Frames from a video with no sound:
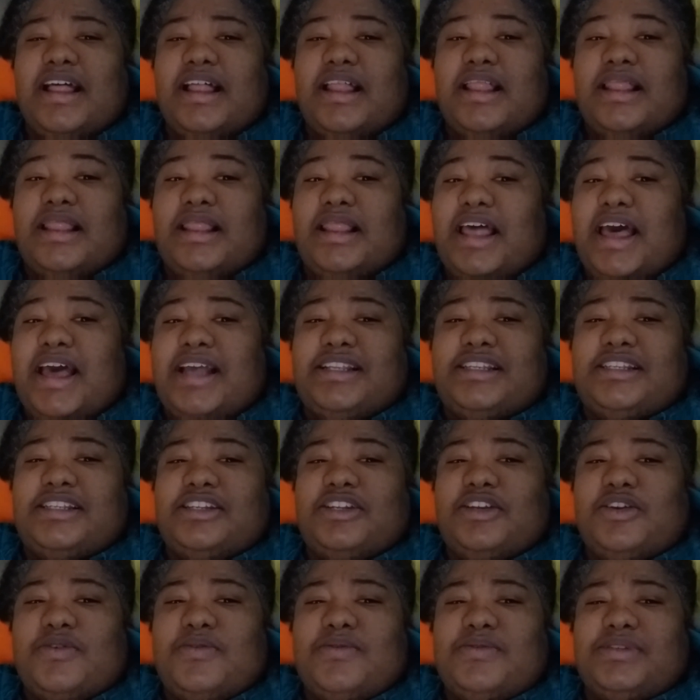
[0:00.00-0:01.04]
let's
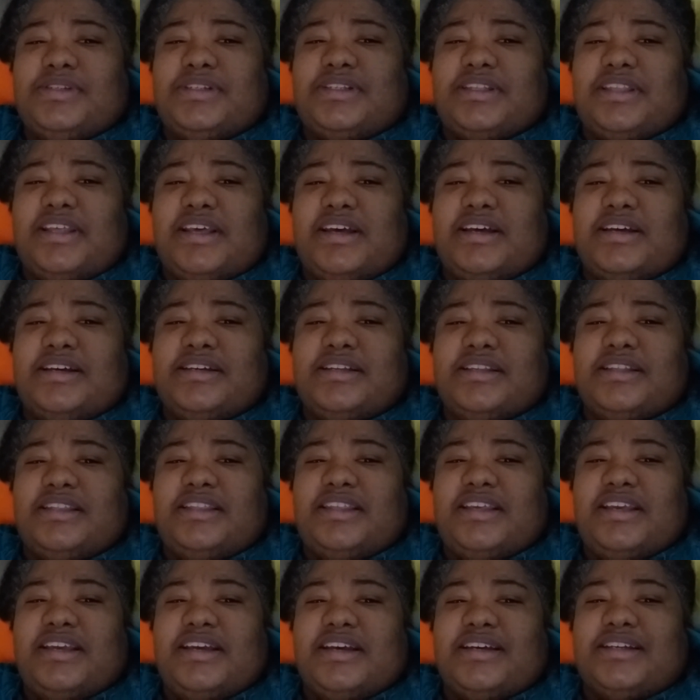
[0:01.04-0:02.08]
use the
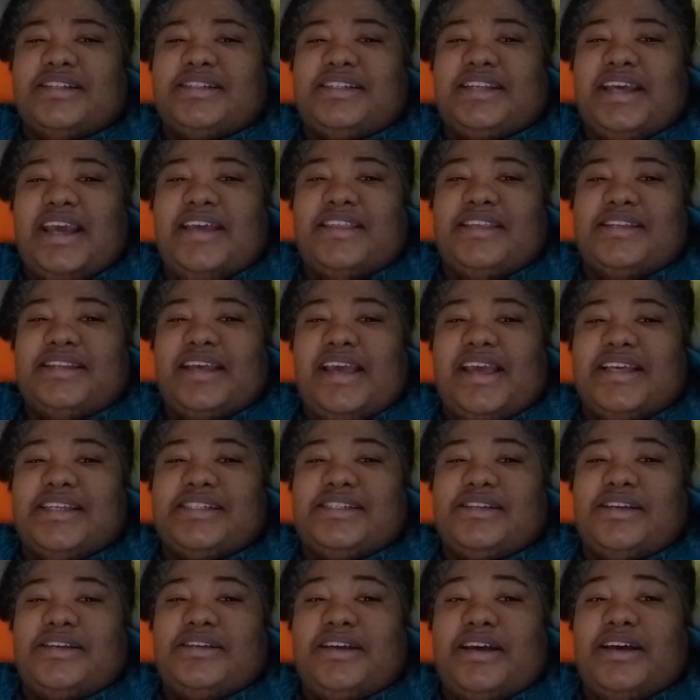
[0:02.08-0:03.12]
day is
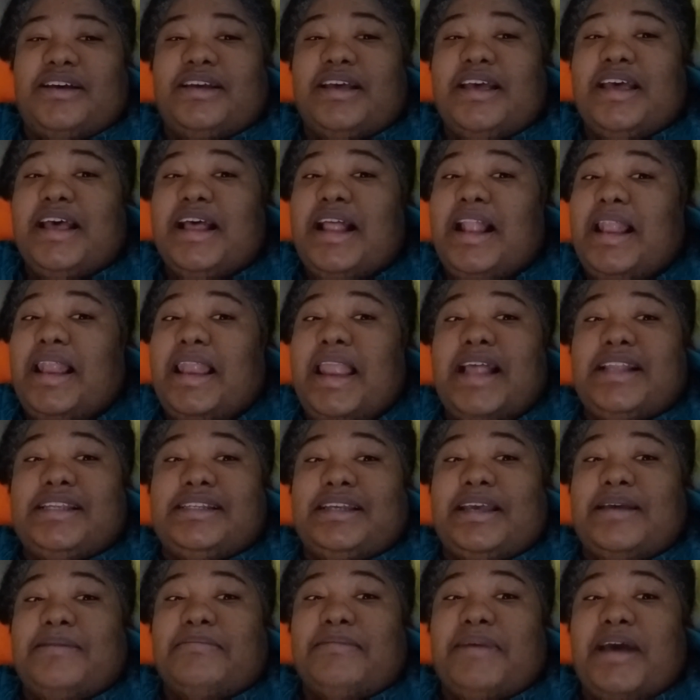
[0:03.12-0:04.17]
still young. Let's
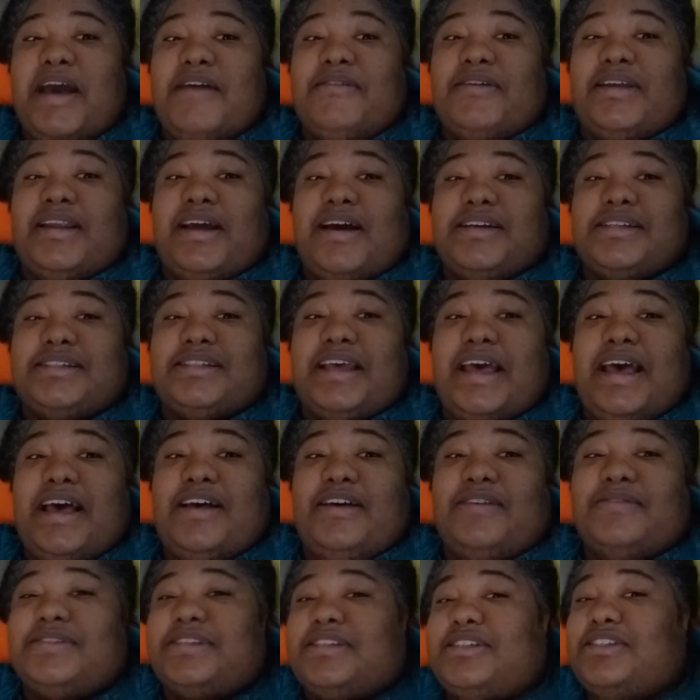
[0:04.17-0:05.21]
get married
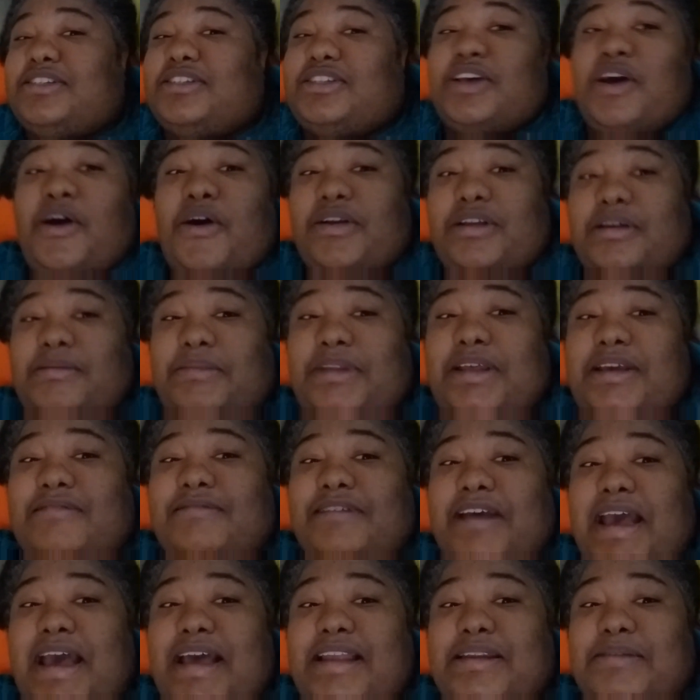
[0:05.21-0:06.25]
ourselves, totally
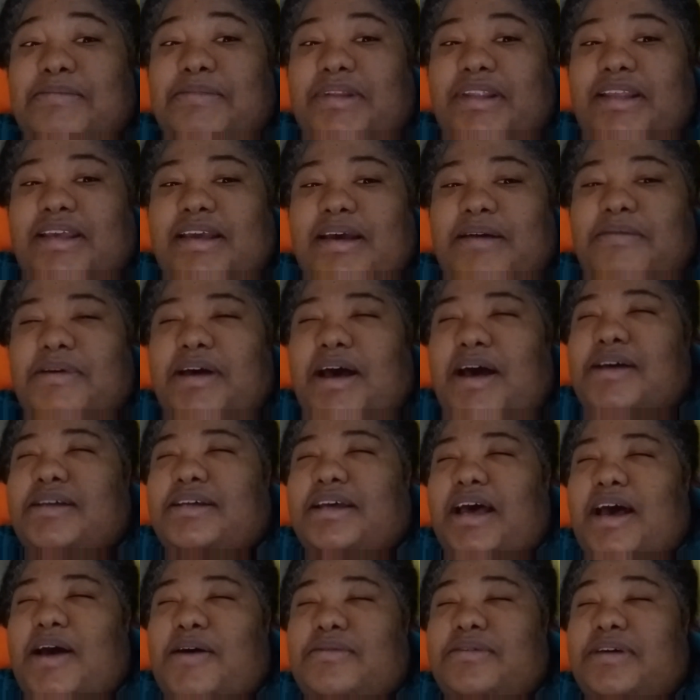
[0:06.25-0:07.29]
randomly.
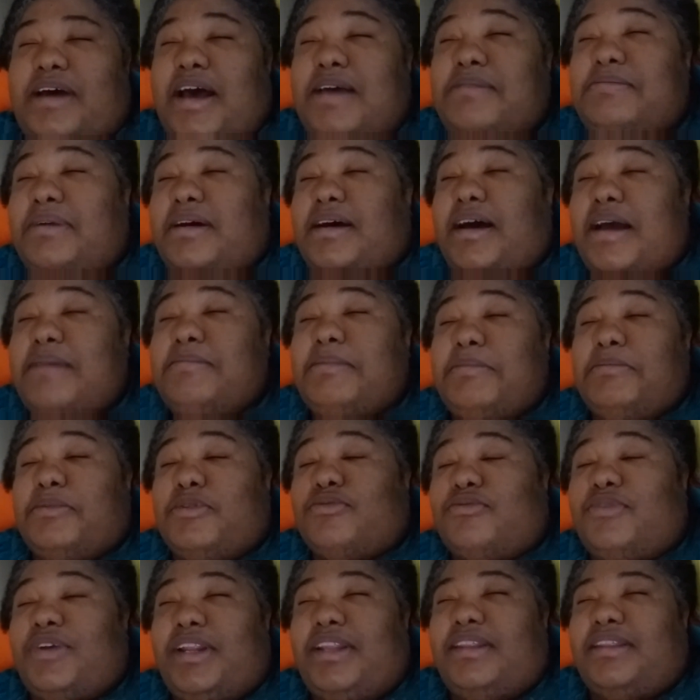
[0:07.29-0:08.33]
I
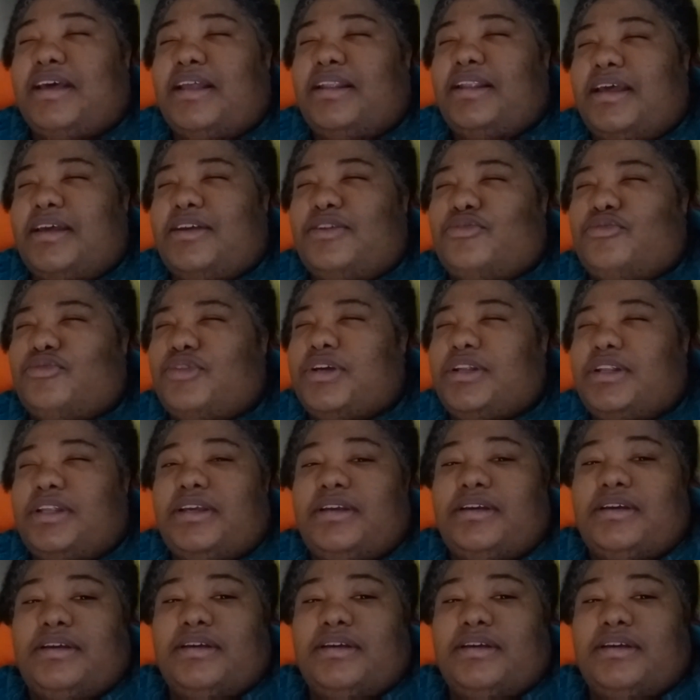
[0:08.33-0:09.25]
remember reading that like, really?